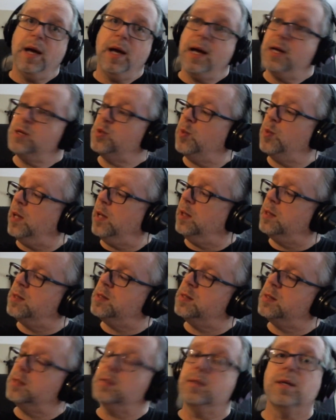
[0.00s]
as well
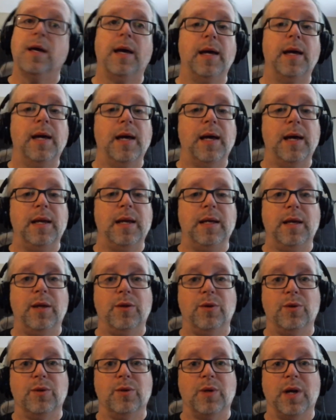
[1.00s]
as any
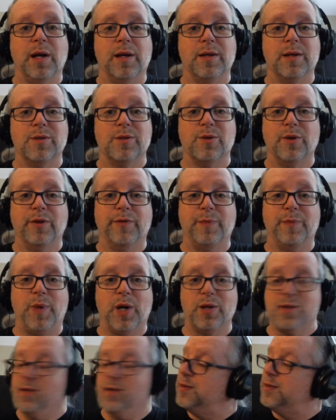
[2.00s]
other sort of
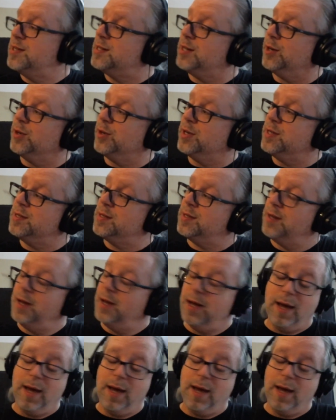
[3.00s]
parts of the series.